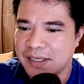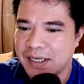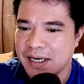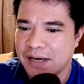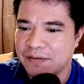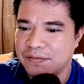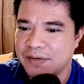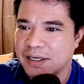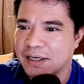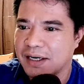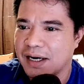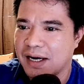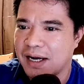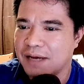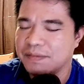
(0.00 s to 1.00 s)
have
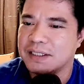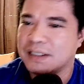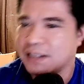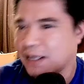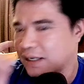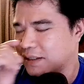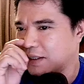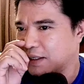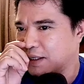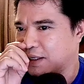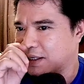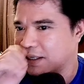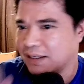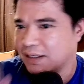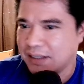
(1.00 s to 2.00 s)
here, I'm just testing
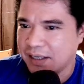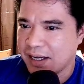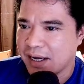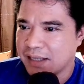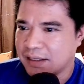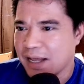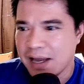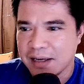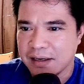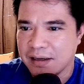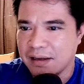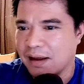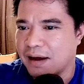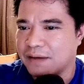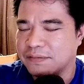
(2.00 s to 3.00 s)
here the attack
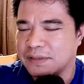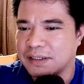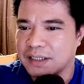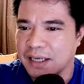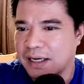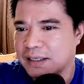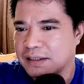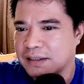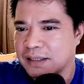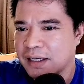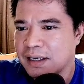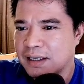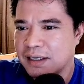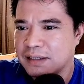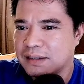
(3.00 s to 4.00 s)
gloves, guys.
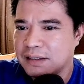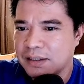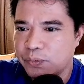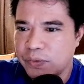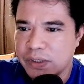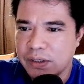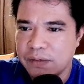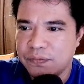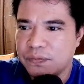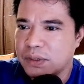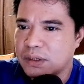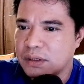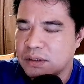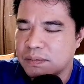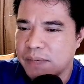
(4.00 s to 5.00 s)
Let's see if
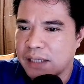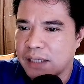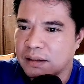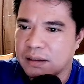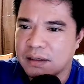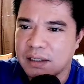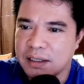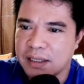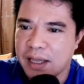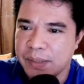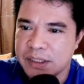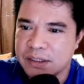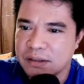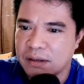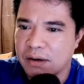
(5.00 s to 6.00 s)
which is better, crit
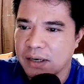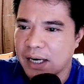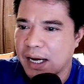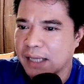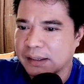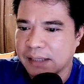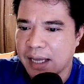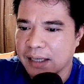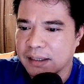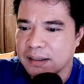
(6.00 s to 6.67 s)
damage or attack.